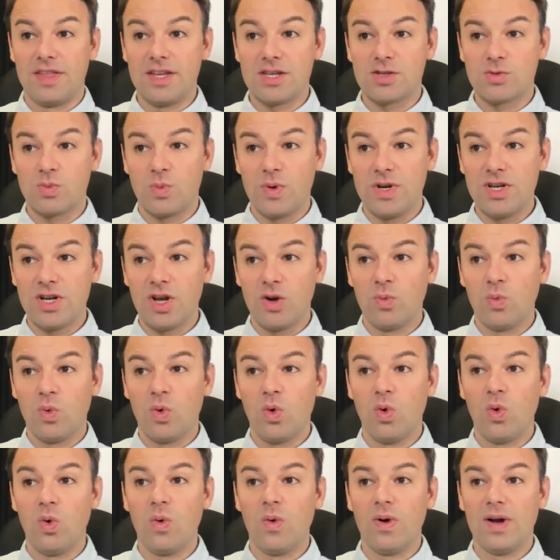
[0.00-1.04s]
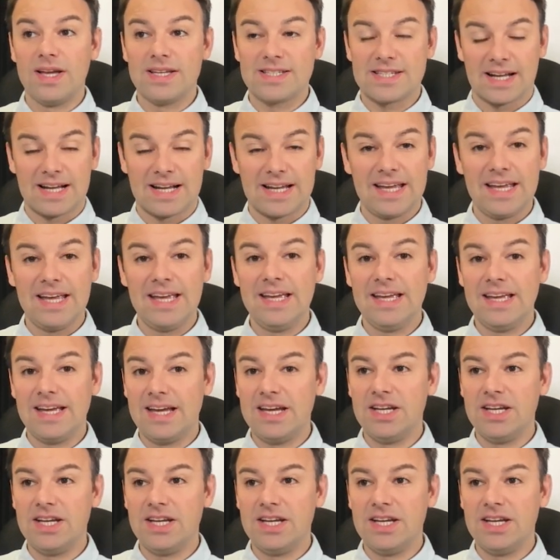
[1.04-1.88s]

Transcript: This window wall is a key